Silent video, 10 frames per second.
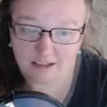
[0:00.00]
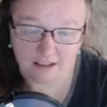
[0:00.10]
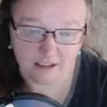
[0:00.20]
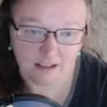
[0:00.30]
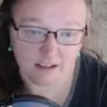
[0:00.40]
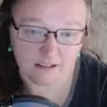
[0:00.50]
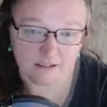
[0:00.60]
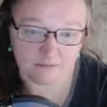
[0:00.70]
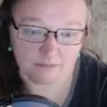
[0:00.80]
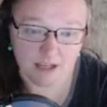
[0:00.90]

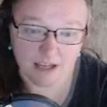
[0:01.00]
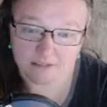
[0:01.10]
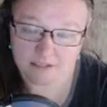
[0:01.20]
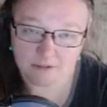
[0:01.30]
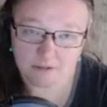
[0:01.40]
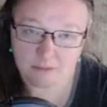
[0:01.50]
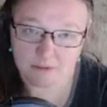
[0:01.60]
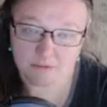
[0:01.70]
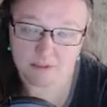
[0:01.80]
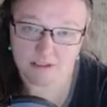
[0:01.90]
Um, I've never been
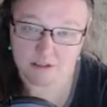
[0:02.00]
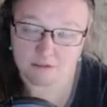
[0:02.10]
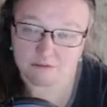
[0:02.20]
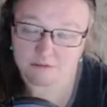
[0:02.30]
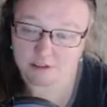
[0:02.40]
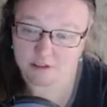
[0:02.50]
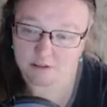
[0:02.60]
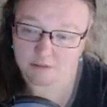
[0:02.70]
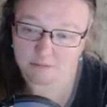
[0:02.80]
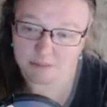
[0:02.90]
one to,
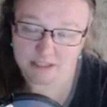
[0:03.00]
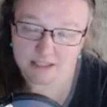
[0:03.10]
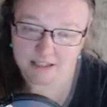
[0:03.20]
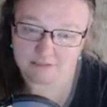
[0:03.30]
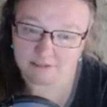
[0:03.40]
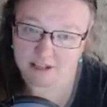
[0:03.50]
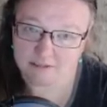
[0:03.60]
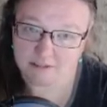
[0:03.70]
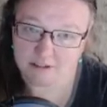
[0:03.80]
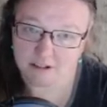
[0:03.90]
to be in
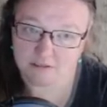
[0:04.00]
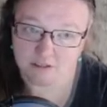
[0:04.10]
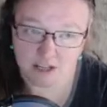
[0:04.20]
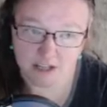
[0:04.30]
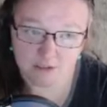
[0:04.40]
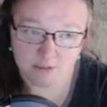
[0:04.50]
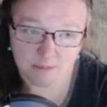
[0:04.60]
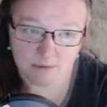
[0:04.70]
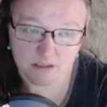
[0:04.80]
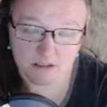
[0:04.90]
favor of child
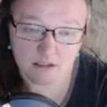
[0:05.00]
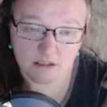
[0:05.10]
support.